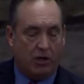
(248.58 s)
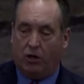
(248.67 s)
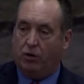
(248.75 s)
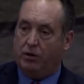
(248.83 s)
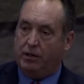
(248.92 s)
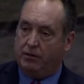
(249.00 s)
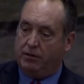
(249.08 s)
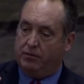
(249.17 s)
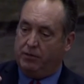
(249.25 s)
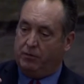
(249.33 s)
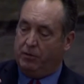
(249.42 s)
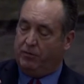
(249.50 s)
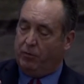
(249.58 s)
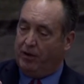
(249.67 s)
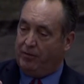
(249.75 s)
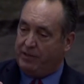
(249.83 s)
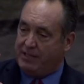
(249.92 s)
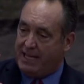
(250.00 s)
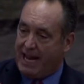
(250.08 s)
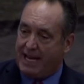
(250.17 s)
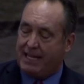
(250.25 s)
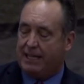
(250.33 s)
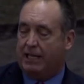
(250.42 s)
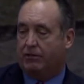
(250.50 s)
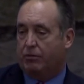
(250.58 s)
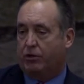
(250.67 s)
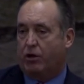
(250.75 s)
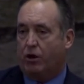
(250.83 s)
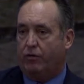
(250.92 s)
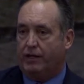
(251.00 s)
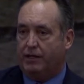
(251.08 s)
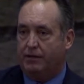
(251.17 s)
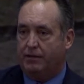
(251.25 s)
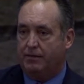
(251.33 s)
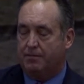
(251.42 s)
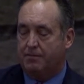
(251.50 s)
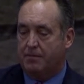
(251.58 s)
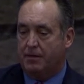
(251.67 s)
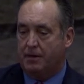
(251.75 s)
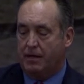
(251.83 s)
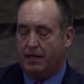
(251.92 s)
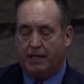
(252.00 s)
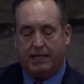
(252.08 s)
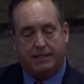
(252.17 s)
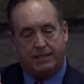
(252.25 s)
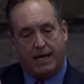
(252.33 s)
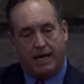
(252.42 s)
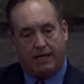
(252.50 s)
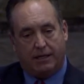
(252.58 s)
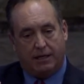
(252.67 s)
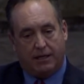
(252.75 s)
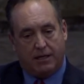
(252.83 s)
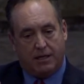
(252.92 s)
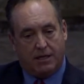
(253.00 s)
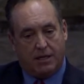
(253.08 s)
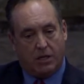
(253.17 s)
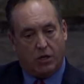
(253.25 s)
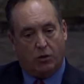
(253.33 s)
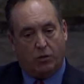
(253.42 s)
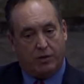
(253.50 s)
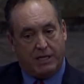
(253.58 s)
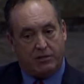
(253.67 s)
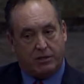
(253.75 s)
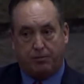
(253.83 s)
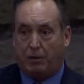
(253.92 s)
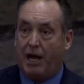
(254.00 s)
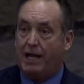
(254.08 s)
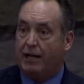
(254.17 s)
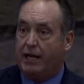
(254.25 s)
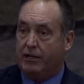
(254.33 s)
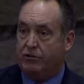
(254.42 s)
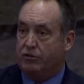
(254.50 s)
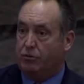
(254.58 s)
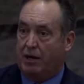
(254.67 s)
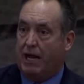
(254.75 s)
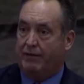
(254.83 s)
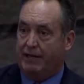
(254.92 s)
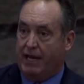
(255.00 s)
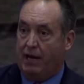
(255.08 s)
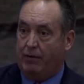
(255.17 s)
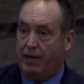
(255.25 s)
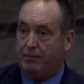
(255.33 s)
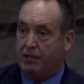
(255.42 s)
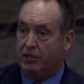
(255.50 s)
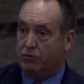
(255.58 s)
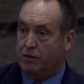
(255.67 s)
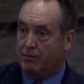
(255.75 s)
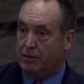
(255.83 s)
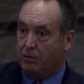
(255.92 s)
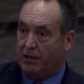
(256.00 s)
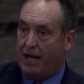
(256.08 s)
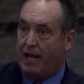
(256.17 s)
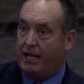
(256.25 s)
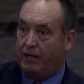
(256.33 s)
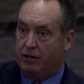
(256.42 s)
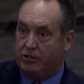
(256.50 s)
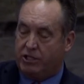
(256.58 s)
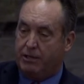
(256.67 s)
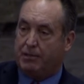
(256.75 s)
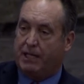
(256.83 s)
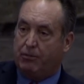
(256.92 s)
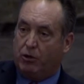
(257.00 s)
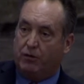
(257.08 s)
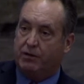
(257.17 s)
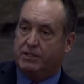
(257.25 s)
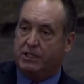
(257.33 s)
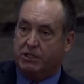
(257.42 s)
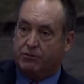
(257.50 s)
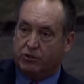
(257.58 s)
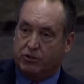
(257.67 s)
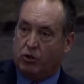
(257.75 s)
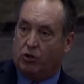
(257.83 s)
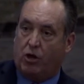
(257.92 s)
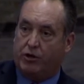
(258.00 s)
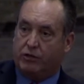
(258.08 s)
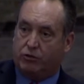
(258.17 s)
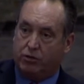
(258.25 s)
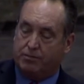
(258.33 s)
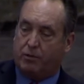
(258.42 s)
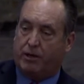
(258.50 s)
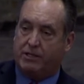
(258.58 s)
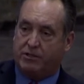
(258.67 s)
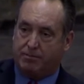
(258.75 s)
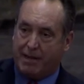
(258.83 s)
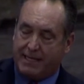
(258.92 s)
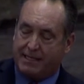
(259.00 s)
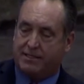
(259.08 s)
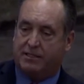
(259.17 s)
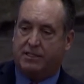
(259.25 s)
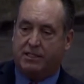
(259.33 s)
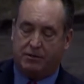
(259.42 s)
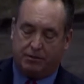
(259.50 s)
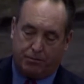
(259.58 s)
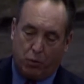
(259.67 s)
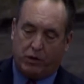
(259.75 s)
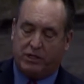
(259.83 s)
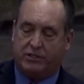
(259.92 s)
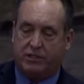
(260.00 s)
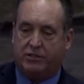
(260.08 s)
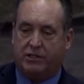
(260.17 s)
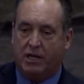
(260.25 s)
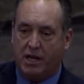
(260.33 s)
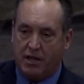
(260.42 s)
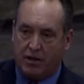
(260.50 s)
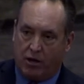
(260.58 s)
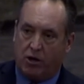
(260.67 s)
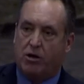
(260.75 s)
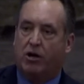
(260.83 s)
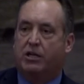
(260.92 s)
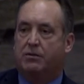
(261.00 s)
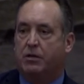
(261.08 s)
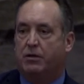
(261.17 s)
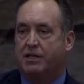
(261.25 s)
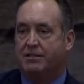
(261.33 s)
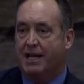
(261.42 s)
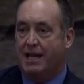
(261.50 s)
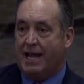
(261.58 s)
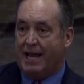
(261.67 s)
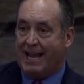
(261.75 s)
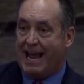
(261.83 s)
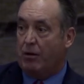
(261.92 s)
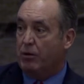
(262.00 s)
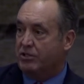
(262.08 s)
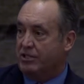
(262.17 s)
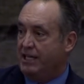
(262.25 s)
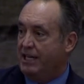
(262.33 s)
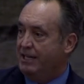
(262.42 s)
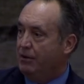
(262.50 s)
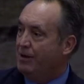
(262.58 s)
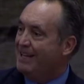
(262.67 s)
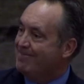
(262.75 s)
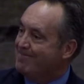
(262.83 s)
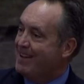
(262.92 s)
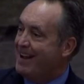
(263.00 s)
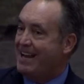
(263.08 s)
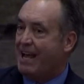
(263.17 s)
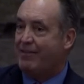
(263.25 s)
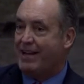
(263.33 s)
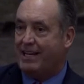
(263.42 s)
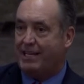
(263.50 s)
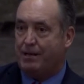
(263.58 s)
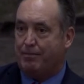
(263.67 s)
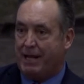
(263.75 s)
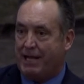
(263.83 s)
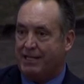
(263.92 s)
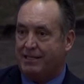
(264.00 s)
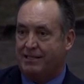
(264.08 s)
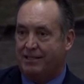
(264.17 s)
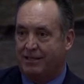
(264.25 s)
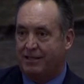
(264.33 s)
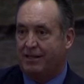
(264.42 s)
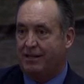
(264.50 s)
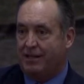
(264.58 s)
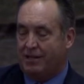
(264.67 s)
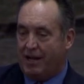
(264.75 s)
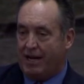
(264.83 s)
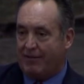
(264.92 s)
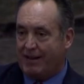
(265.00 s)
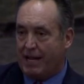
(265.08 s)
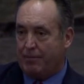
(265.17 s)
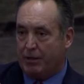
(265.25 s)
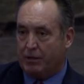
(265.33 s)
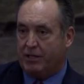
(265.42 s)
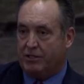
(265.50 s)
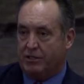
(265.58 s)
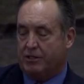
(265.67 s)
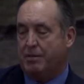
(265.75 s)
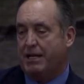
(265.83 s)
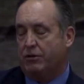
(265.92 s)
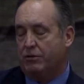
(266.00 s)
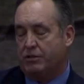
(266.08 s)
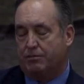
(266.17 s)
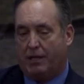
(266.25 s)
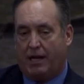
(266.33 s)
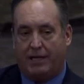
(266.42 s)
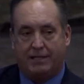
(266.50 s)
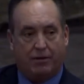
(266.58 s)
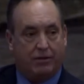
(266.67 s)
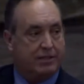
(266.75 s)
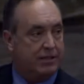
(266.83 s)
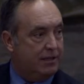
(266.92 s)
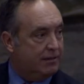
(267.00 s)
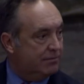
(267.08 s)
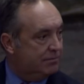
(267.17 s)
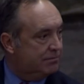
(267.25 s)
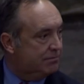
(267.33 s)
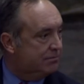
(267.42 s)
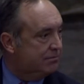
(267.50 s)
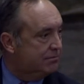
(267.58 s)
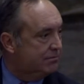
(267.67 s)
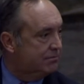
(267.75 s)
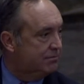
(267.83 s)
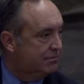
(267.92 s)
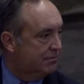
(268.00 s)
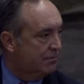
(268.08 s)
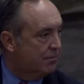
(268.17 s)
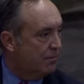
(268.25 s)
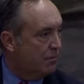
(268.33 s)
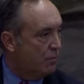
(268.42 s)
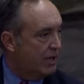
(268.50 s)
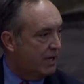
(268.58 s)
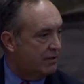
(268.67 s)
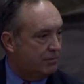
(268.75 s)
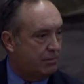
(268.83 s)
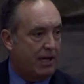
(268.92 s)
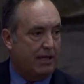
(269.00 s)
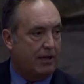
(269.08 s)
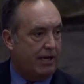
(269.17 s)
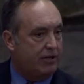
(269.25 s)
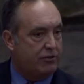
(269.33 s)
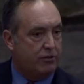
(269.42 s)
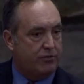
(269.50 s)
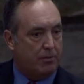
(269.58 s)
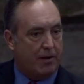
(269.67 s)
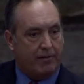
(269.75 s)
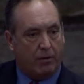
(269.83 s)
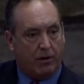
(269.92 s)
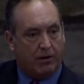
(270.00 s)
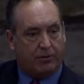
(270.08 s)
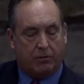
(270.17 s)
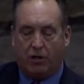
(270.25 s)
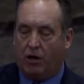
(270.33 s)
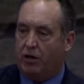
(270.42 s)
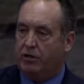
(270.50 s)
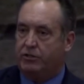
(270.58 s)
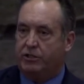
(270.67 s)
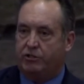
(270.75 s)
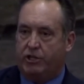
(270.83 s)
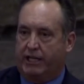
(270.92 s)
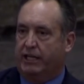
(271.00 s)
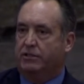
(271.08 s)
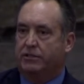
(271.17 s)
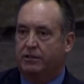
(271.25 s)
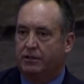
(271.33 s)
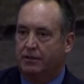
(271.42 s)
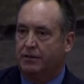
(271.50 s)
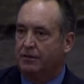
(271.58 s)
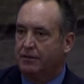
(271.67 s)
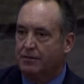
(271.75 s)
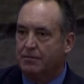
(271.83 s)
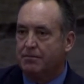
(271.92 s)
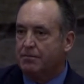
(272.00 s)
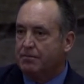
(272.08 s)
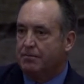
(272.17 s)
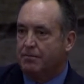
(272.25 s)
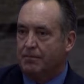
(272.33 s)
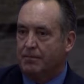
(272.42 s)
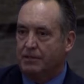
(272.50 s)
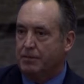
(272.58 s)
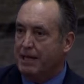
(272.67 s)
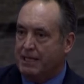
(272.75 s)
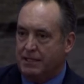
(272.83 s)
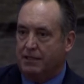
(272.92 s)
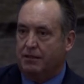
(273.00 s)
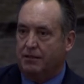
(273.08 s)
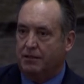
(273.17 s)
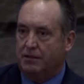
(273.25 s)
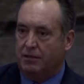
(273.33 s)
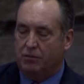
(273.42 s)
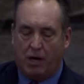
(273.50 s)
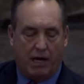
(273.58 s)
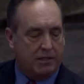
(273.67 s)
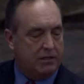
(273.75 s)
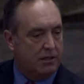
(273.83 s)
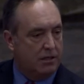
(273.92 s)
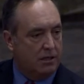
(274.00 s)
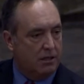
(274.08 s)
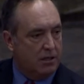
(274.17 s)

If we've seen anything through COVID, it's that these supply line issues we're having now, right? Because we've been reliant on cheap labor overseas for so long. These corporations made this decision, poor decision, that hurt our communities. And now we're seeing, not having that independence, not having that ability to make those supplies, all of a sudden, we got supply line issues from everywhere, from cars to chickens. It's amazing to watch.